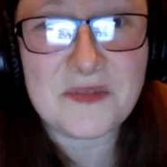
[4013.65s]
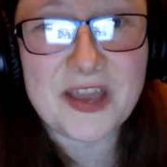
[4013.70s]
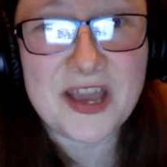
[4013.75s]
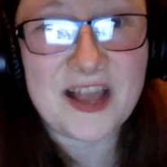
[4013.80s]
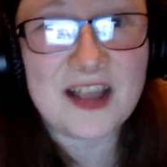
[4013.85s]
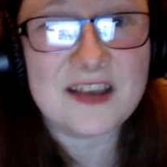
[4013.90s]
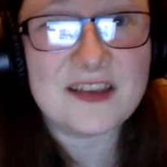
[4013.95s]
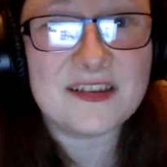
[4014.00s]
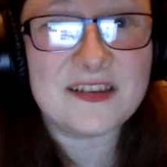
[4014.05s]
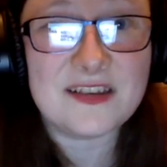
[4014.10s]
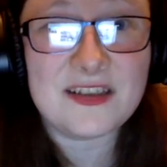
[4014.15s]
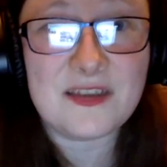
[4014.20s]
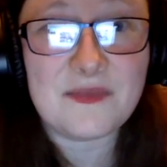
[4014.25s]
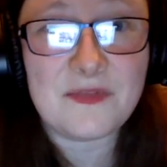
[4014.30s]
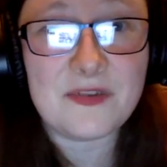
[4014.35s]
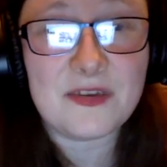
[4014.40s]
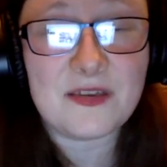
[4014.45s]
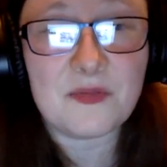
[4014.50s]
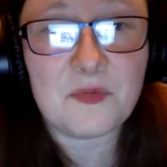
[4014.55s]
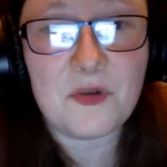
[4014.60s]
reality
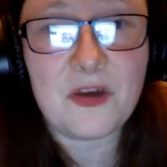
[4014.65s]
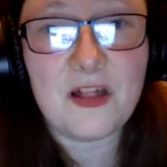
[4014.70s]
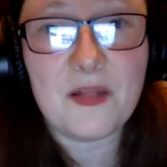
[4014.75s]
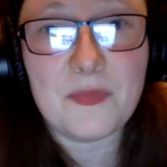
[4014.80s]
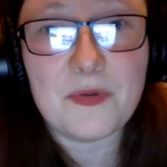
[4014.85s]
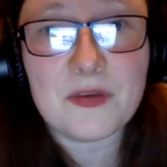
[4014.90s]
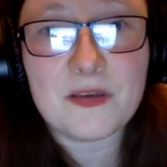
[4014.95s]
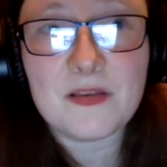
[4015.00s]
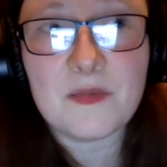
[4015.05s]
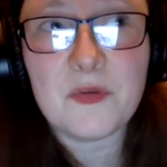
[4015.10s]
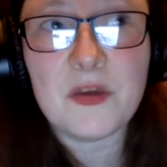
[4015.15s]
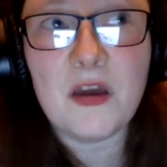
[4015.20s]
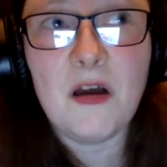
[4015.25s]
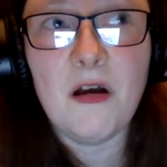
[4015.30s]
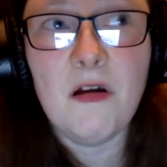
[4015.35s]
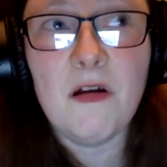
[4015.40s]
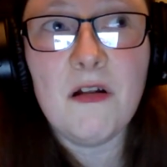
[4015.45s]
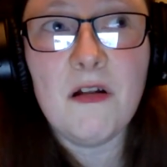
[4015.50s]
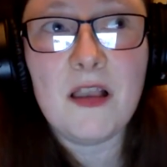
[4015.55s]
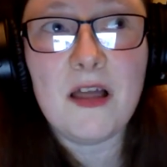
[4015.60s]
tv as well because we
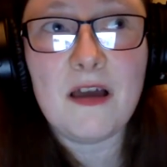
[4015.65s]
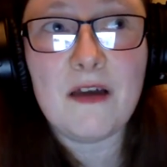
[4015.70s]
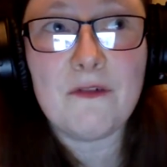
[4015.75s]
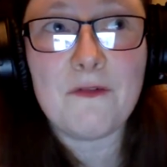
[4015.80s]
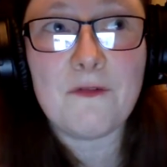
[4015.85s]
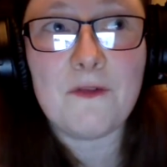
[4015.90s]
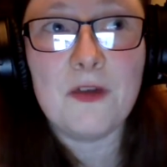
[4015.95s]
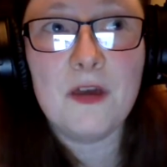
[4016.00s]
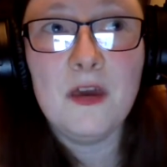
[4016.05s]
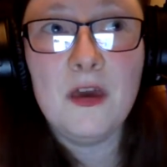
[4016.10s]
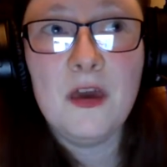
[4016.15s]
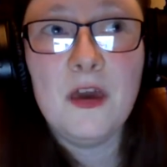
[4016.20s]
all have